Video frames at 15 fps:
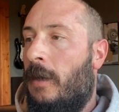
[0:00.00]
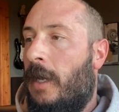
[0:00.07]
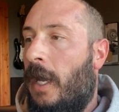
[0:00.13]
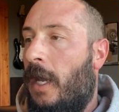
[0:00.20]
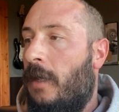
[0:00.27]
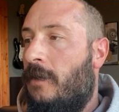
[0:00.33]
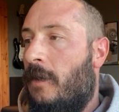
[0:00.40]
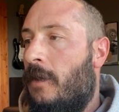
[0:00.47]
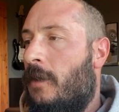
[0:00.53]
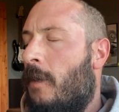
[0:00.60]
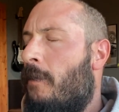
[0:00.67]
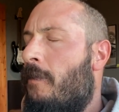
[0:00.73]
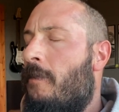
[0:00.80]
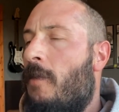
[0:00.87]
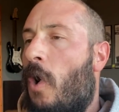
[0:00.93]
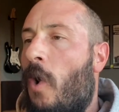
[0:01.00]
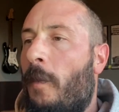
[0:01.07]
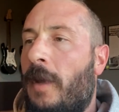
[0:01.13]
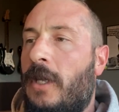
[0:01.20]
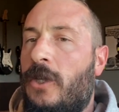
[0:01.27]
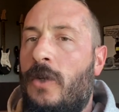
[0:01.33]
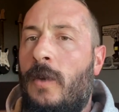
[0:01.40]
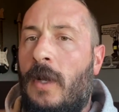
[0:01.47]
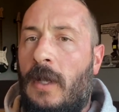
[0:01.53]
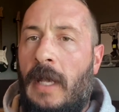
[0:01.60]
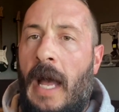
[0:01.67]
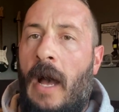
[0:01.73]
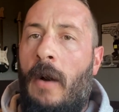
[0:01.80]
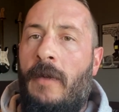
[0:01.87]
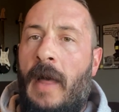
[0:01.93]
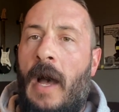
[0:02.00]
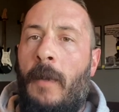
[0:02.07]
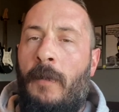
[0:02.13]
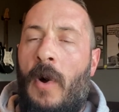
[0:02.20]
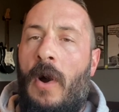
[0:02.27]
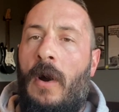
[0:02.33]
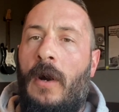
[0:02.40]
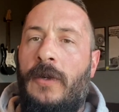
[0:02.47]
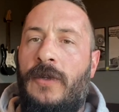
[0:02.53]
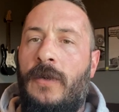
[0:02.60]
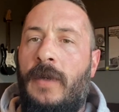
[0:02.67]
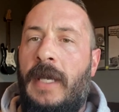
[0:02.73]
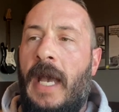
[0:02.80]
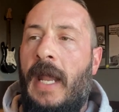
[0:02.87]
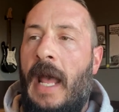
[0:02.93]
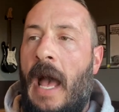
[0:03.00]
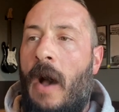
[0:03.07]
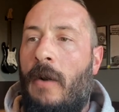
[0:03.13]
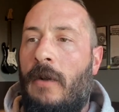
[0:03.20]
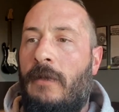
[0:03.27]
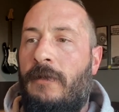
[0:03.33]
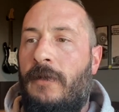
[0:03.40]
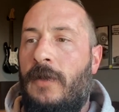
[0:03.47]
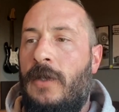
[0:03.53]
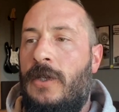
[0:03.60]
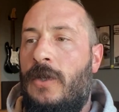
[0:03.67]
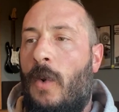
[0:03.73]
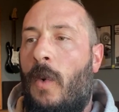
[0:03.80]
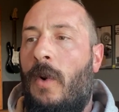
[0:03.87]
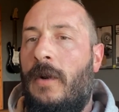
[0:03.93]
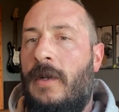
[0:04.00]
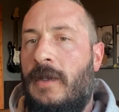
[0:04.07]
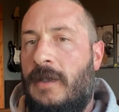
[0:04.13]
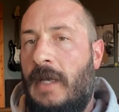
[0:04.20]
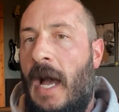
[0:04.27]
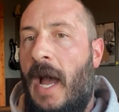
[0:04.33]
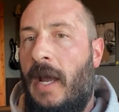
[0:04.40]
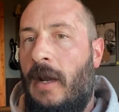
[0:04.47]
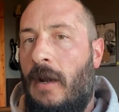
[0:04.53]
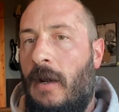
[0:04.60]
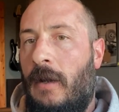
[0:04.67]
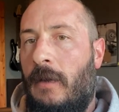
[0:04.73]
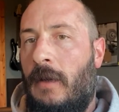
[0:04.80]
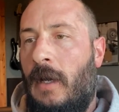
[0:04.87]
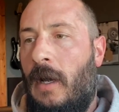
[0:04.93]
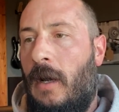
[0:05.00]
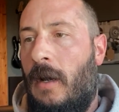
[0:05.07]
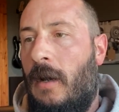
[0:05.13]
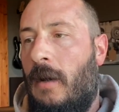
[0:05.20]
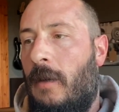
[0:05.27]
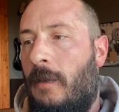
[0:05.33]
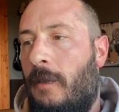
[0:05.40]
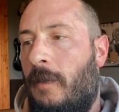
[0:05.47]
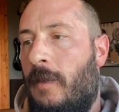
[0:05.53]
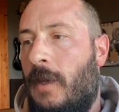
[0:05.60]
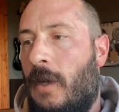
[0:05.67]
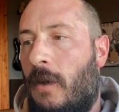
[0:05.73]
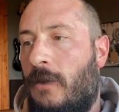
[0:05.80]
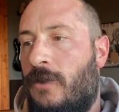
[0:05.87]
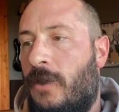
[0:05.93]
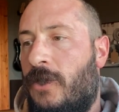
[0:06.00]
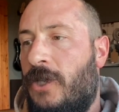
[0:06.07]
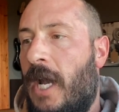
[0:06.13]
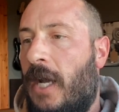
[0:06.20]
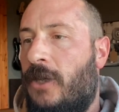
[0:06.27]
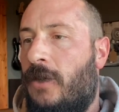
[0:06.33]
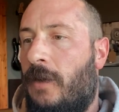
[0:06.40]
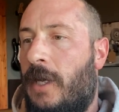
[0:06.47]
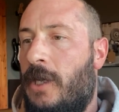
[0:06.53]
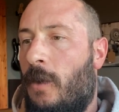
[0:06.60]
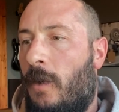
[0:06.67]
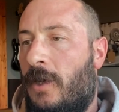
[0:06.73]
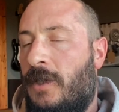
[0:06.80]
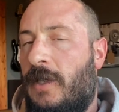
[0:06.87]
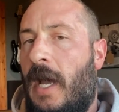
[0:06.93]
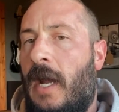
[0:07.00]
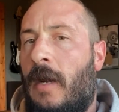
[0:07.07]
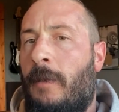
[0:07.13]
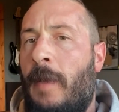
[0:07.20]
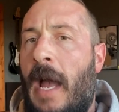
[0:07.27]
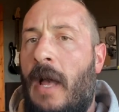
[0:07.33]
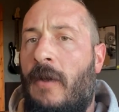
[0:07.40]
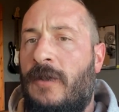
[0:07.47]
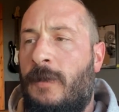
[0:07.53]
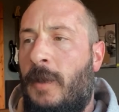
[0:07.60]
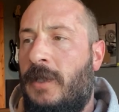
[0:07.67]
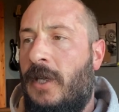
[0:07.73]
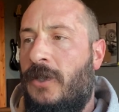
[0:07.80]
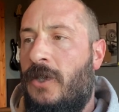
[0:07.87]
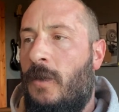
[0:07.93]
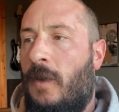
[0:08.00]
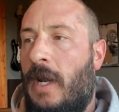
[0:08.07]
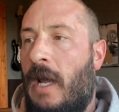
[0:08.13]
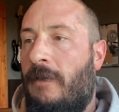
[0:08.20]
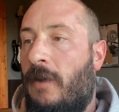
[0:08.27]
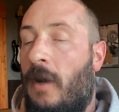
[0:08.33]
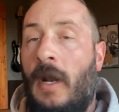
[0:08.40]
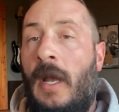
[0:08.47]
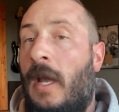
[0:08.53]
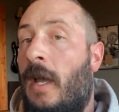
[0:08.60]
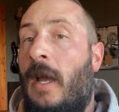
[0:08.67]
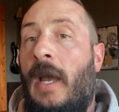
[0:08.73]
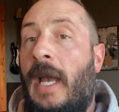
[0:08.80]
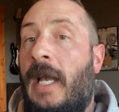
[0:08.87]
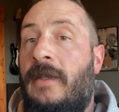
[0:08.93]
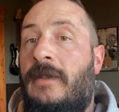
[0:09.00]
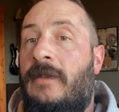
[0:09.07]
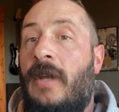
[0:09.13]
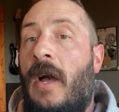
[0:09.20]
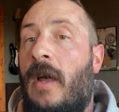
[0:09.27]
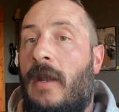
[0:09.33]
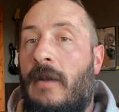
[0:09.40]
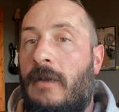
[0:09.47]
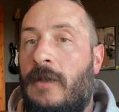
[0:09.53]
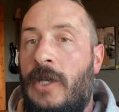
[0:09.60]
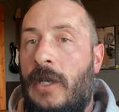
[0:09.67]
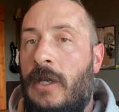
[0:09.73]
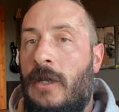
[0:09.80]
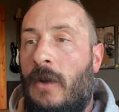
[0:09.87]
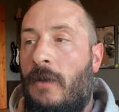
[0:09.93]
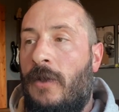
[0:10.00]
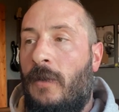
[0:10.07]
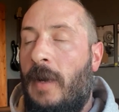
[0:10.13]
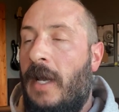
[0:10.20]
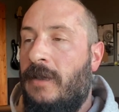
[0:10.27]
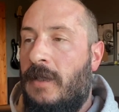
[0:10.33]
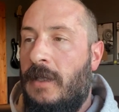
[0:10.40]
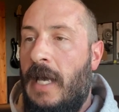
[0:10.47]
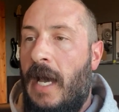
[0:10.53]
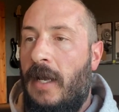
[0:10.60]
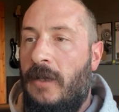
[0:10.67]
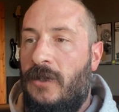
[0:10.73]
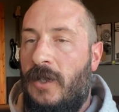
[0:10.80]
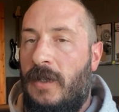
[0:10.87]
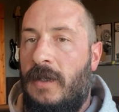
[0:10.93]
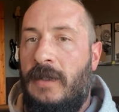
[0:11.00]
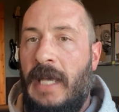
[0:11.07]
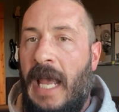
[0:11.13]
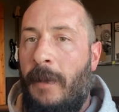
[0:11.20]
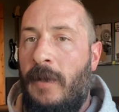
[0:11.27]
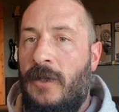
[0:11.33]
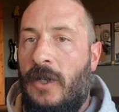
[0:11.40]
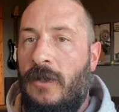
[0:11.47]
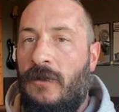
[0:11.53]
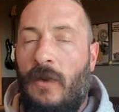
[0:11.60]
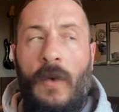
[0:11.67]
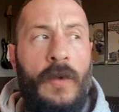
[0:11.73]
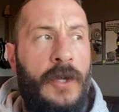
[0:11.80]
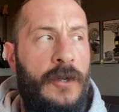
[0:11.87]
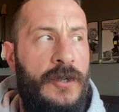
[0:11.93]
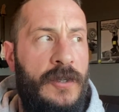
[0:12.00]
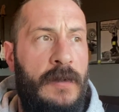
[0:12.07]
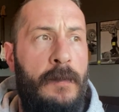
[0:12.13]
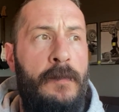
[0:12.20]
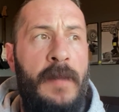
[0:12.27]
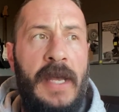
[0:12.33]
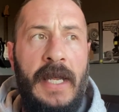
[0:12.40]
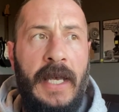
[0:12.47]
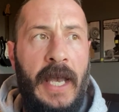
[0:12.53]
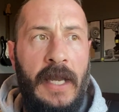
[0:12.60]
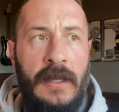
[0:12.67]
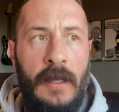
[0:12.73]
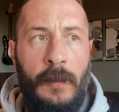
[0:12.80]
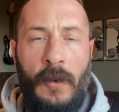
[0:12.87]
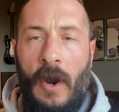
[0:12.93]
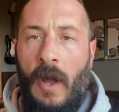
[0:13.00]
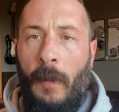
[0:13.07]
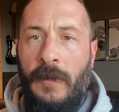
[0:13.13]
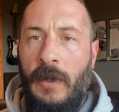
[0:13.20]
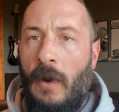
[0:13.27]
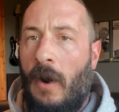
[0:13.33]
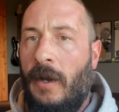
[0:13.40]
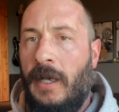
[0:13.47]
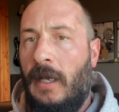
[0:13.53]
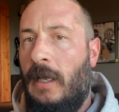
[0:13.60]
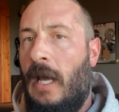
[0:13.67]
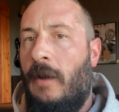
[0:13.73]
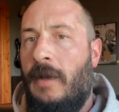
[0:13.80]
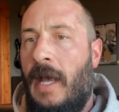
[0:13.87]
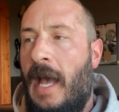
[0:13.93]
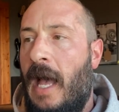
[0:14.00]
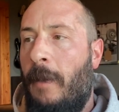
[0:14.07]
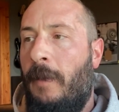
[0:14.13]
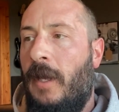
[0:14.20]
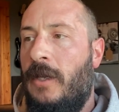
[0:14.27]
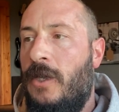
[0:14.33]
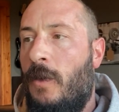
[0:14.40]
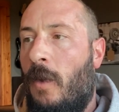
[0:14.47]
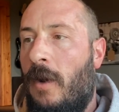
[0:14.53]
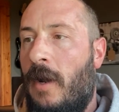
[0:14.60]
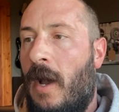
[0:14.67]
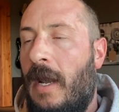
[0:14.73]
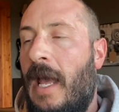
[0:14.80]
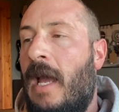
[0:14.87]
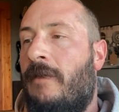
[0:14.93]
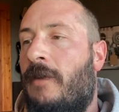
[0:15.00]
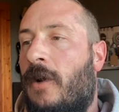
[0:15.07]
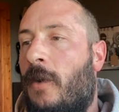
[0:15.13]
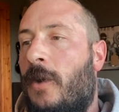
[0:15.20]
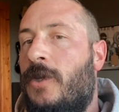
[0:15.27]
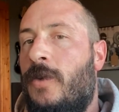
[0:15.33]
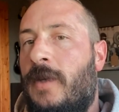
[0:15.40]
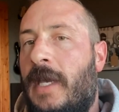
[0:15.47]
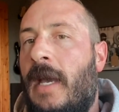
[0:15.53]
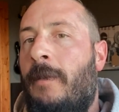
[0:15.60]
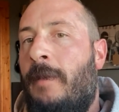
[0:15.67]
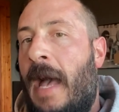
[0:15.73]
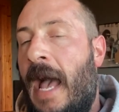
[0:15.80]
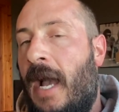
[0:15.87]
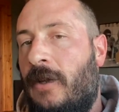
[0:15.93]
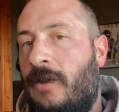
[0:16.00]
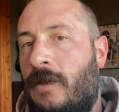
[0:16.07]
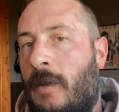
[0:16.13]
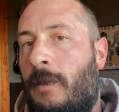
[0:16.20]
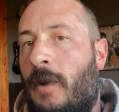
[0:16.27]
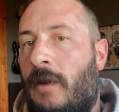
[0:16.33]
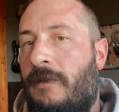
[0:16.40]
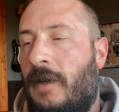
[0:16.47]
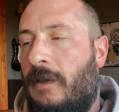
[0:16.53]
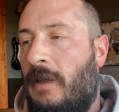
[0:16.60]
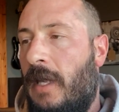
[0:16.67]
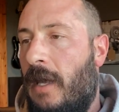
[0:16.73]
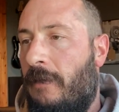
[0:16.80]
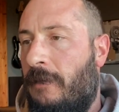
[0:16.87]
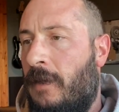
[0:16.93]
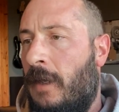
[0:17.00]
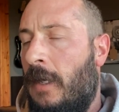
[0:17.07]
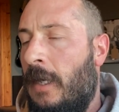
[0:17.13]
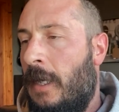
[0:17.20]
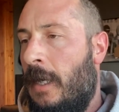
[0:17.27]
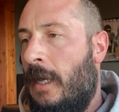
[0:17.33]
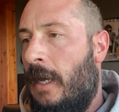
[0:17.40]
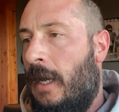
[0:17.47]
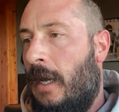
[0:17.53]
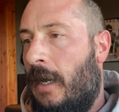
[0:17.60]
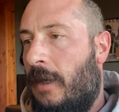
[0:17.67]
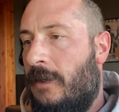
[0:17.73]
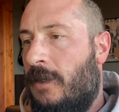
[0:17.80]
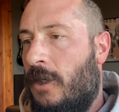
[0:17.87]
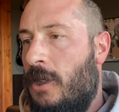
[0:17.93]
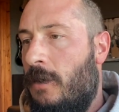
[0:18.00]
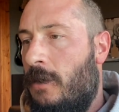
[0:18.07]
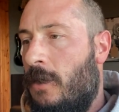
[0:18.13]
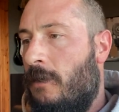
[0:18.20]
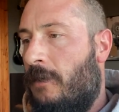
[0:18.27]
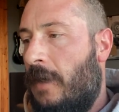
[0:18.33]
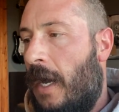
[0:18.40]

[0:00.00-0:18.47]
Okay, so the moment you allow that bar to get out of your desired uh, you know, trajectory, your desired balance, position, whatever, it's done. You know, the rest of that is just damage control. You're just mitigating the problem you already allowed to happen. You are not ever going to get back to the perfect lift. Uh, so you, you've